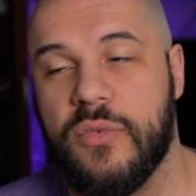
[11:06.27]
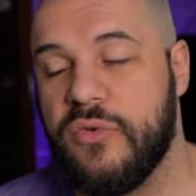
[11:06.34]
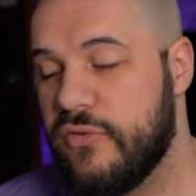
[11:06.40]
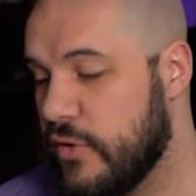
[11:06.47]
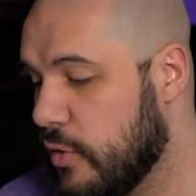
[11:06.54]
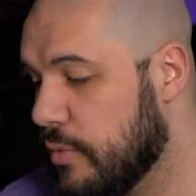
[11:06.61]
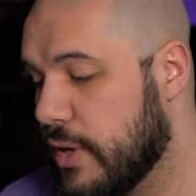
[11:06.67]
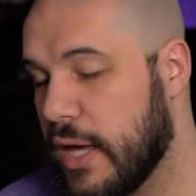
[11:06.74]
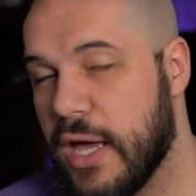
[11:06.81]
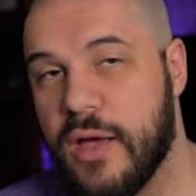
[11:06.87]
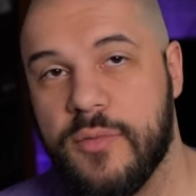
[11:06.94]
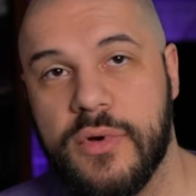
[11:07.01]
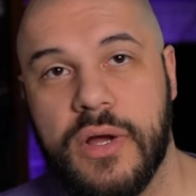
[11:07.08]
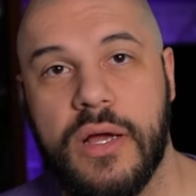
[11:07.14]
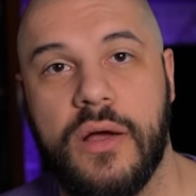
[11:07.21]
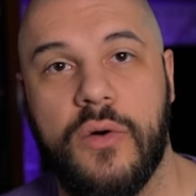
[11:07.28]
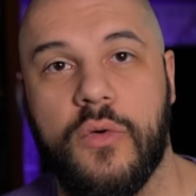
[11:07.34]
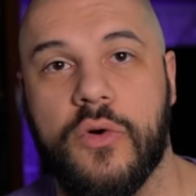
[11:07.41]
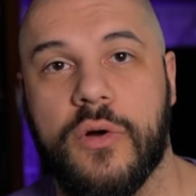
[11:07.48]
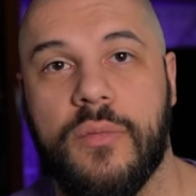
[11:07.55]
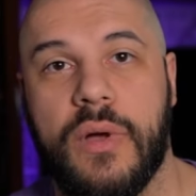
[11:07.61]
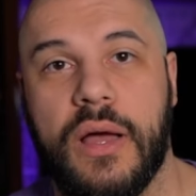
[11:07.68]
film camera
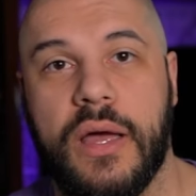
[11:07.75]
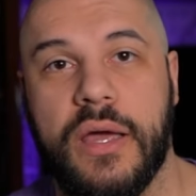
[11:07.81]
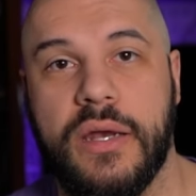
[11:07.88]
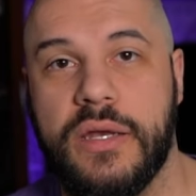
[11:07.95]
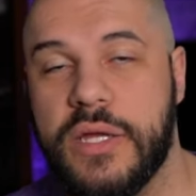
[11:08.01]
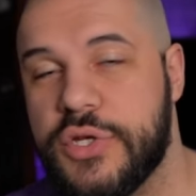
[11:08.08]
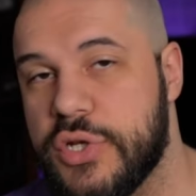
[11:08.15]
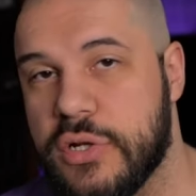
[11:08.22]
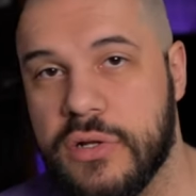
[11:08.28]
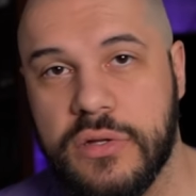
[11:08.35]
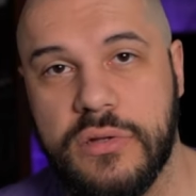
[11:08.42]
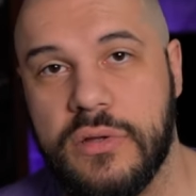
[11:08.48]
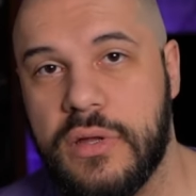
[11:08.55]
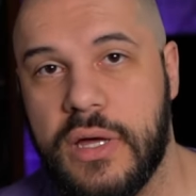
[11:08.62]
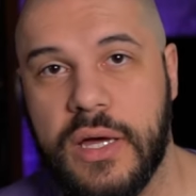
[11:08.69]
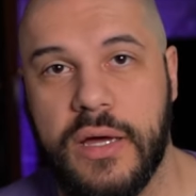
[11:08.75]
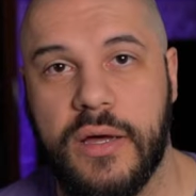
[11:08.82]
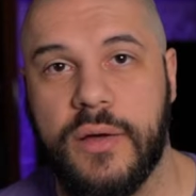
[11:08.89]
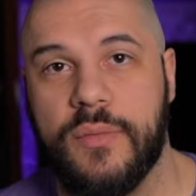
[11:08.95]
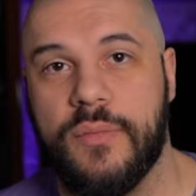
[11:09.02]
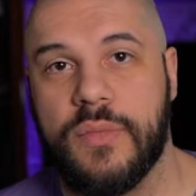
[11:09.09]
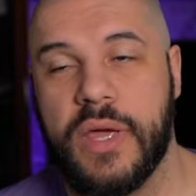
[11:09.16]
or my digital
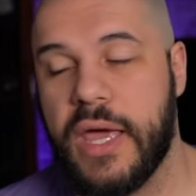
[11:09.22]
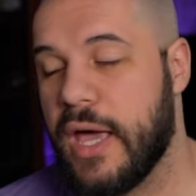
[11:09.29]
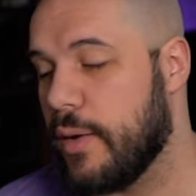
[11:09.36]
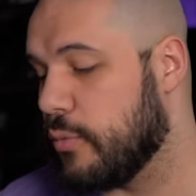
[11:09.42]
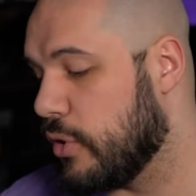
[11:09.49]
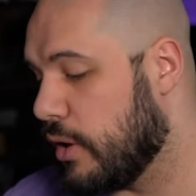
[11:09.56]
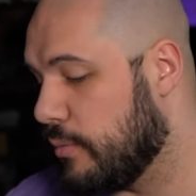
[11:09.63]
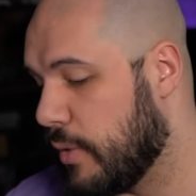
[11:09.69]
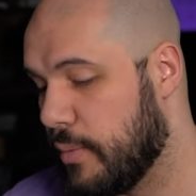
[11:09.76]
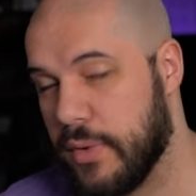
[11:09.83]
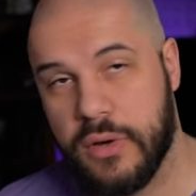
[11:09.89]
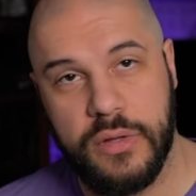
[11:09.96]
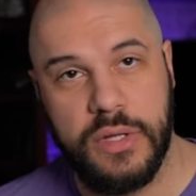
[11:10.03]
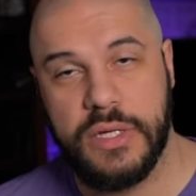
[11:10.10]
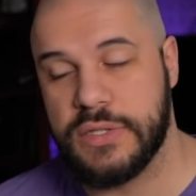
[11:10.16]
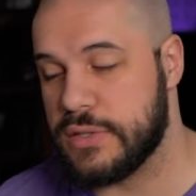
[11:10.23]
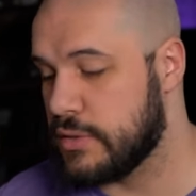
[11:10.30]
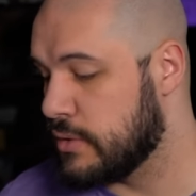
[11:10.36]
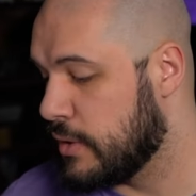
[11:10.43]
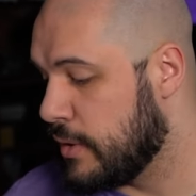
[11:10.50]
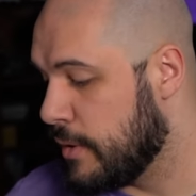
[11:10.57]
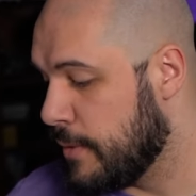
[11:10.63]
camera, my
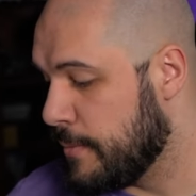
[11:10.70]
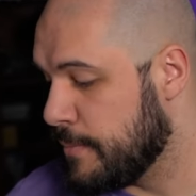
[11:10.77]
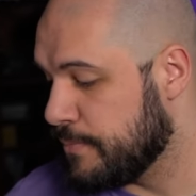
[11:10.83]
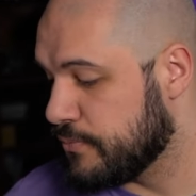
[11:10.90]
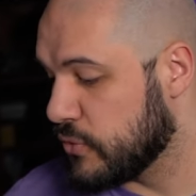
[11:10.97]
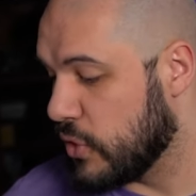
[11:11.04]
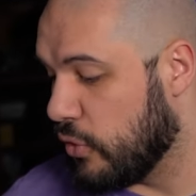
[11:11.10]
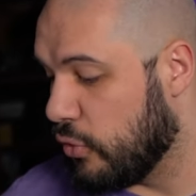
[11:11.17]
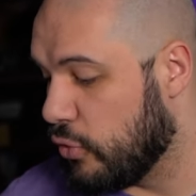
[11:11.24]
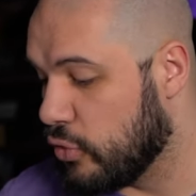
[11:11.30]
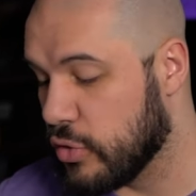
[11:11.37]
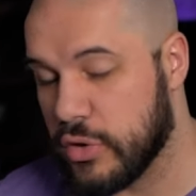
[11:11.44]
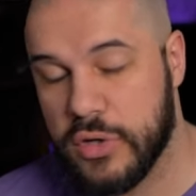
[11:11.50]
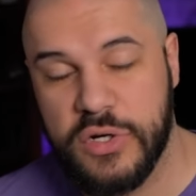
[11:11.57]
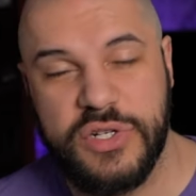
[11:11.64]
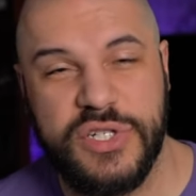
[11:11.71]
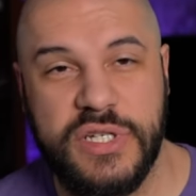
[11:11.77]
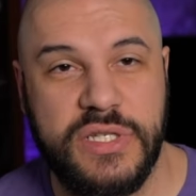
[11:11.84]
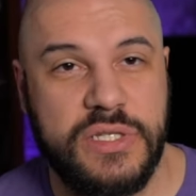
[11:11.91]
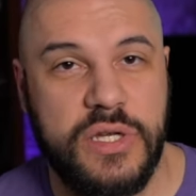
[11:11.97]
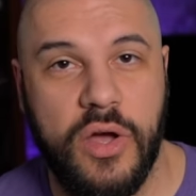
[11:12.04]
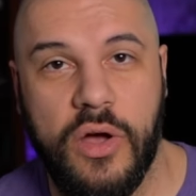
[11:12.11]
mirrorless, or
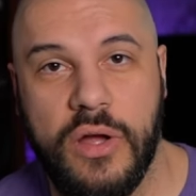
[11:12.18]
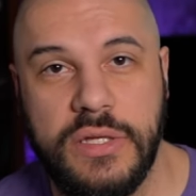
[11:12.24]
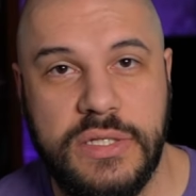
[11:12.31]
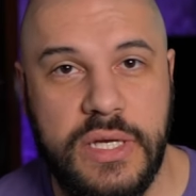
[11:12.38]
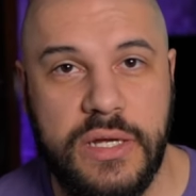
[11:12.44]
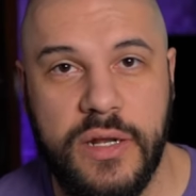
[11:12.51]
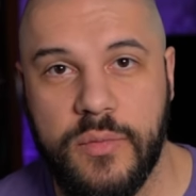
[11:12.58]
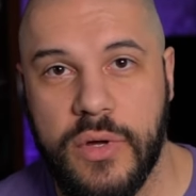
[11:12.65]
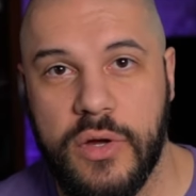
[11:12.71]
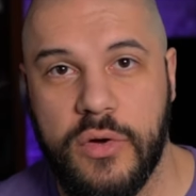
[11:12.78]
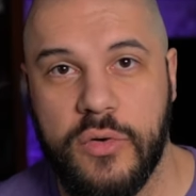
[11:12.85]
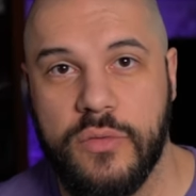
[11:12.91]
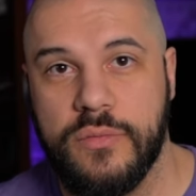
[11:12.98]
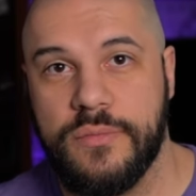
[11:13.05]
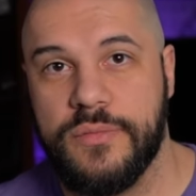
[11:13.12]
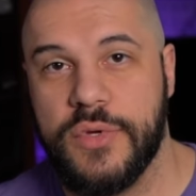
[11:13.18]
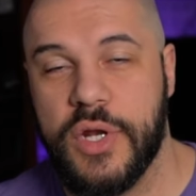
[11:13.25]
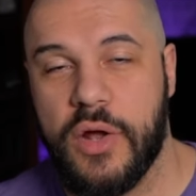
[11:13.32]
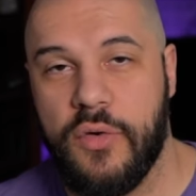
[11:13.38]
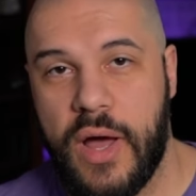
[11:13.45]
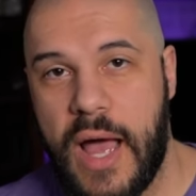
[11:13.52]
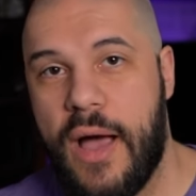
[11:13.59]
just content about, you
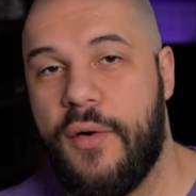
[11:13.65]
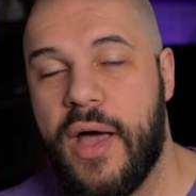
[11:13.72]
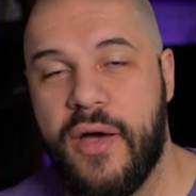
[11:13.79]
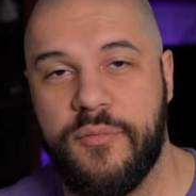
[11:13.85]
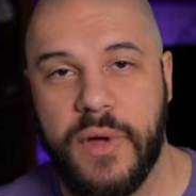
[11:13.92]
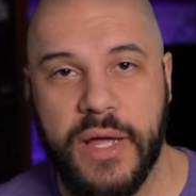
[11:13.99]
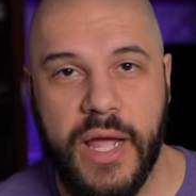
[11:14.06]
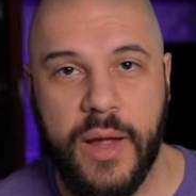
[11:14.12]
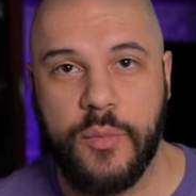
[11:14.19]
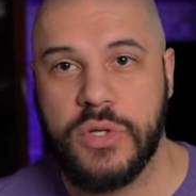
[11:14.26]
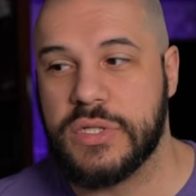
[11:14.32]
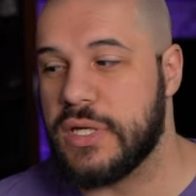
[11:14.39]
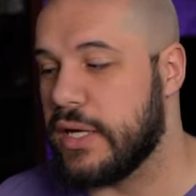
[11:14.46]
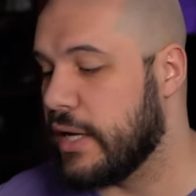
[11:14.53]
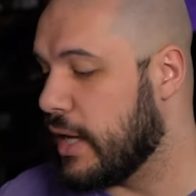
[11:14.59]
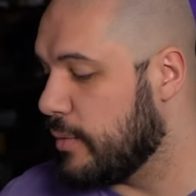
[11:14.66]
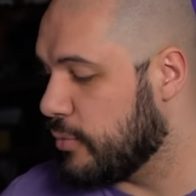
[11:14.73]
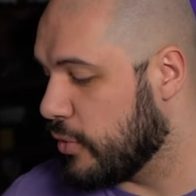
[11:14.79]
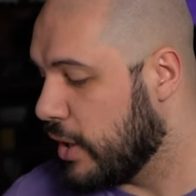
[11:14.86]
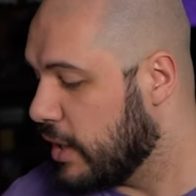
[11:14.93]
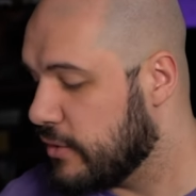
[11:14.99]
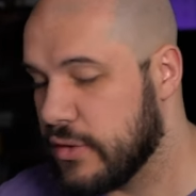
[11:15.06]
know, how I have my camera set up
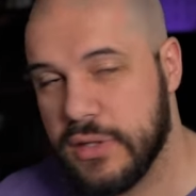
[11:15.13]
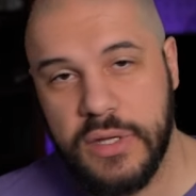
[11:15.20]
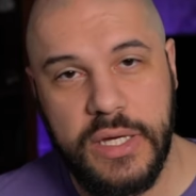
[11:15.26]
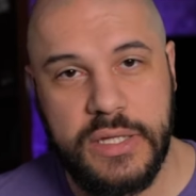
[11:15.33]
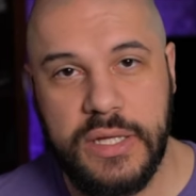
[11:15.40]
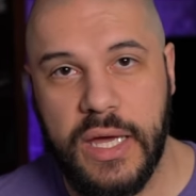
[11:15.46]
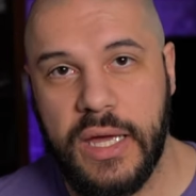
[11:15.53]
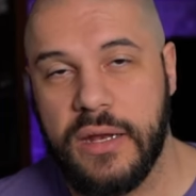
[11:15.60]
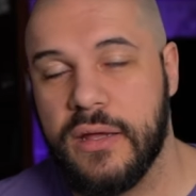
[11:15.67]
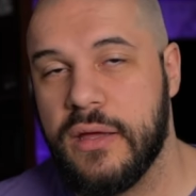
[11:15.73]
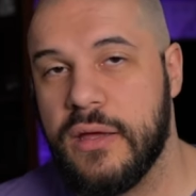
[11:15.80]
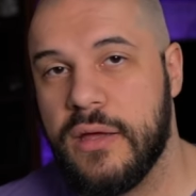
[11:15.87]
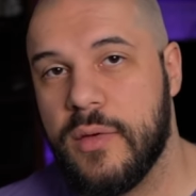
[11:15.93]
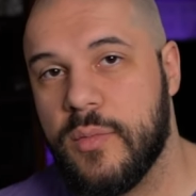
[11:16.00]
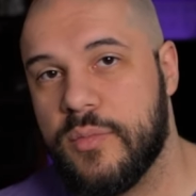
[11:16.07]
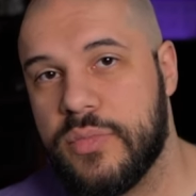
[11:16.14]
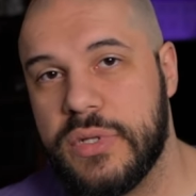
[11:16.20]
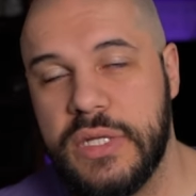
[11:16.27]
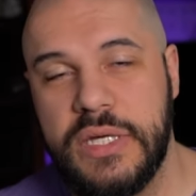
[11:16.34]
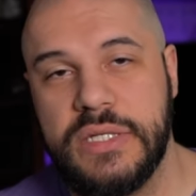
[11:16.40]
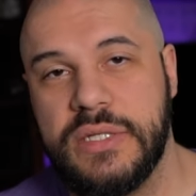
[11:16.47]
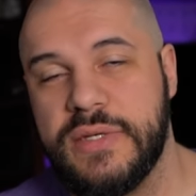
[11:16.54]
or anything like that,
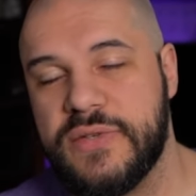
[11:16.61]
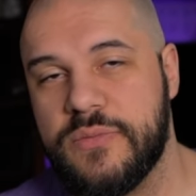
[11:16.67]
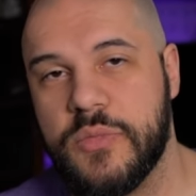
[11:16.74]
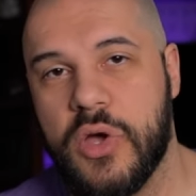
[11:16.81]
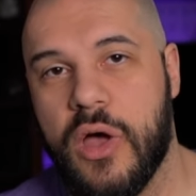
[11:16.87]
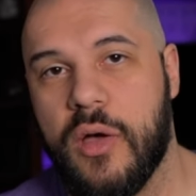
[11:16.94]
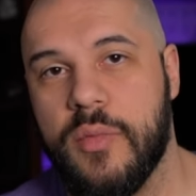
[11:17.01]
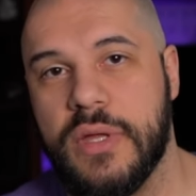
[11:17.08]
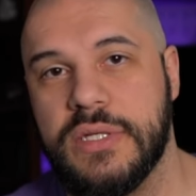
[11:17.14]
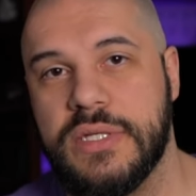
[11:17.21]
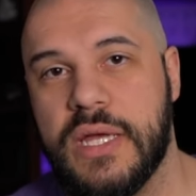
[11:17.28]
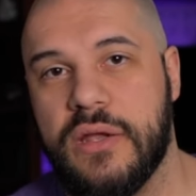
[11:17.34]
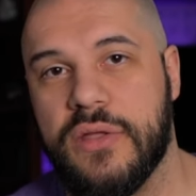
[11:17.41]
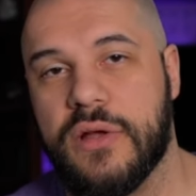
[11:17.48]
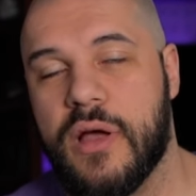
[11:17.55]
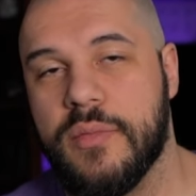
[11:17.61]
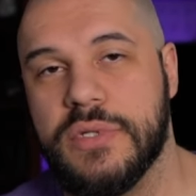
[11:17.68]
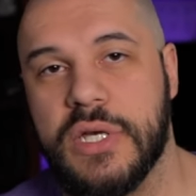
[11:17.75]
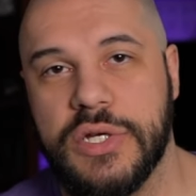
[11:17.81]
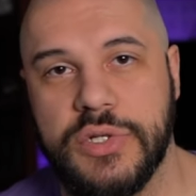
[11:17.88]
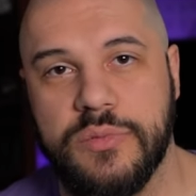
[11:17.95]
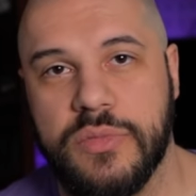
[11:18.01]
please leave some comments down in the comment
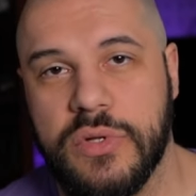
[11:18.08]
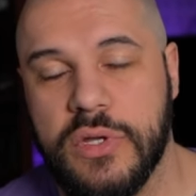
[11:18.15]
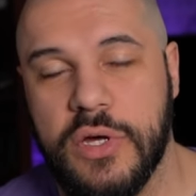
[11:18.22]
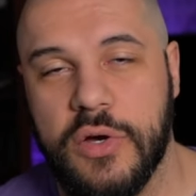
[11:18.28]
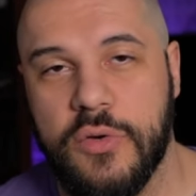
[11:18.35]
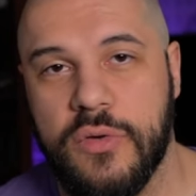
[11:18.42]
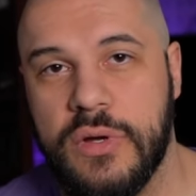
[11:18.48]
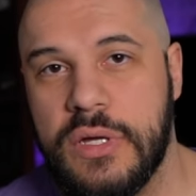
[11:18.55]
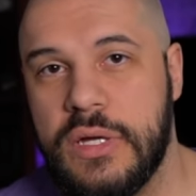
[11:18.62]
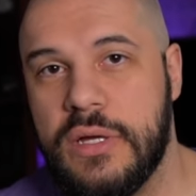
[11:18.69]
section below.